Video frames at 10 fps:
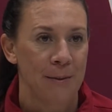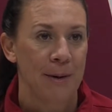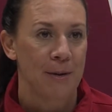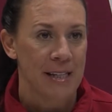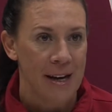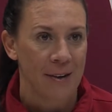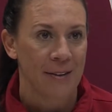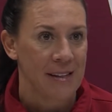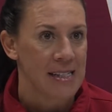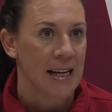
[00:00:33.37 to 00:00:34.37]
We were down
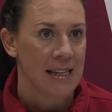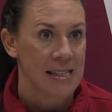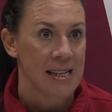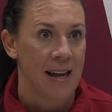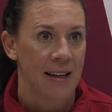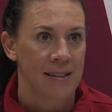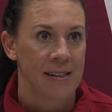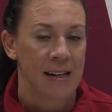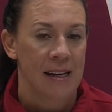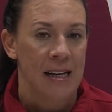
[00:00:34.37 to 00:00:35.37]
in the second set
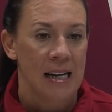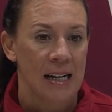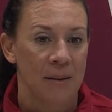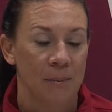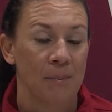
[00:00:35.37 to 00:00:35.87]
um,